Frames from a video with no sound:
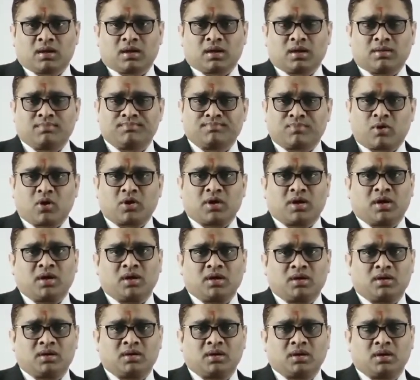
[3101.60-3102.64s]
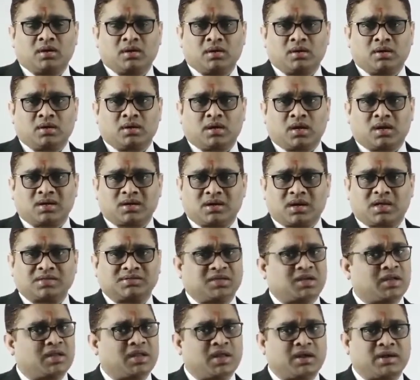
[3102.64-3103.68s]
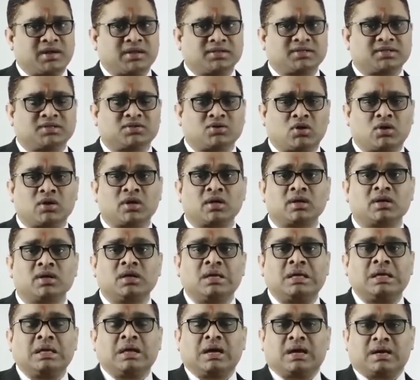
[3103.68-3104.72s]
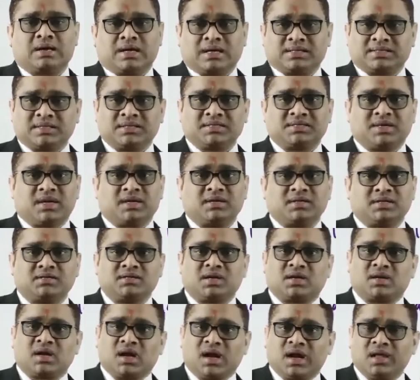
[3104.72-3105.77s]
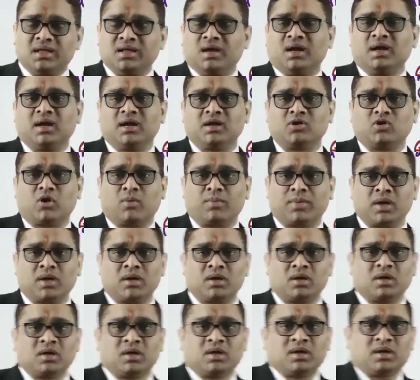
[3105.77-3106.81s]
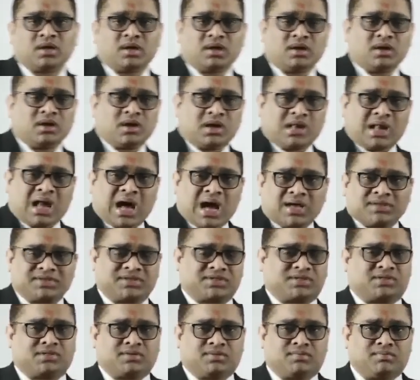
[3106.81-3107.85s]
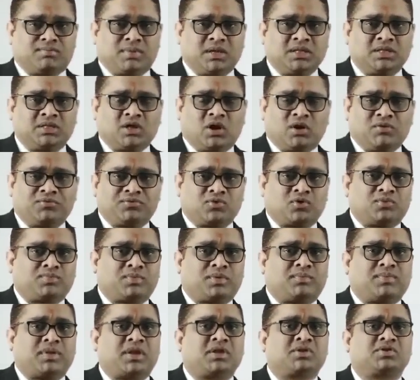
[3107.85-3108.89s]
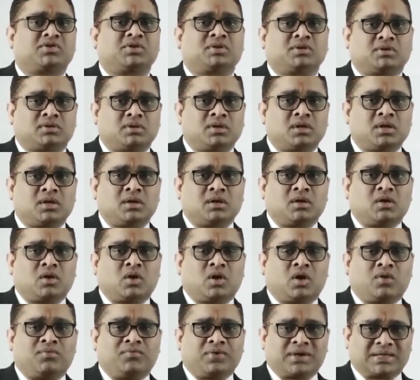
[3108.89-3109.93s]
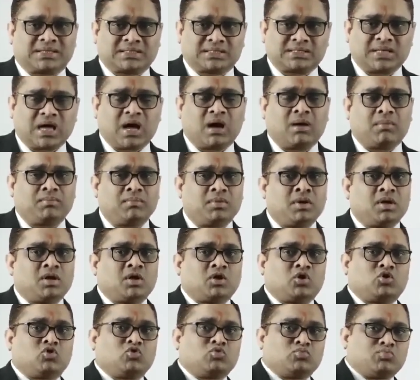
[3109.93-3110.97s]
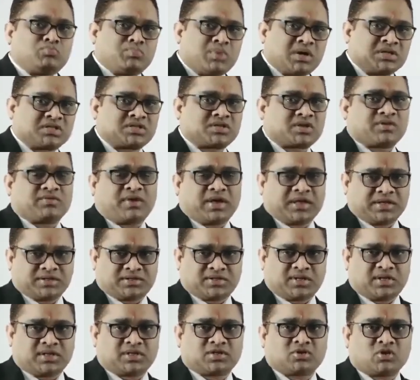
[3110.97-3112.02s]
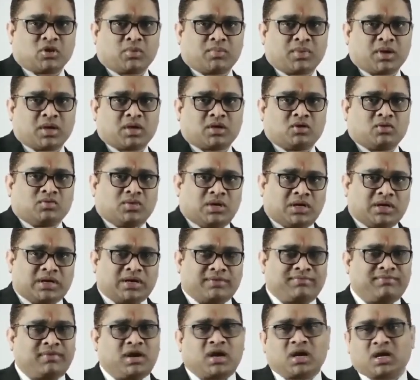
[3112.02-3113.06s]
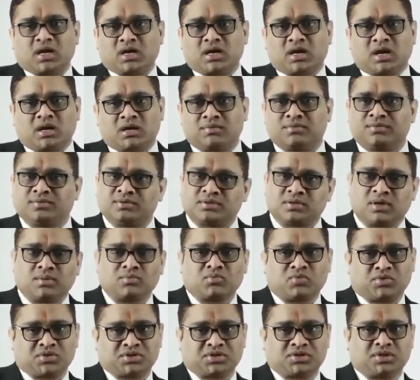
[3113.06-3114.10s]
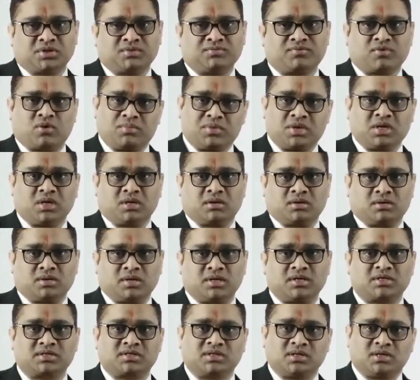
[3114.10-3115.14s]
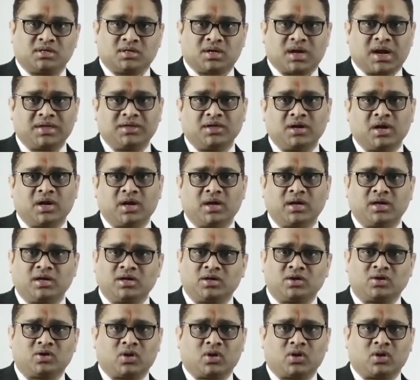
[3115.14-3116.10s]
important unclassic inheritance disorder. And as I said, these are high yielding topic. In last month of your preparation of exam, you must revise these topic. You will definitely get some question from here. It's a high yielding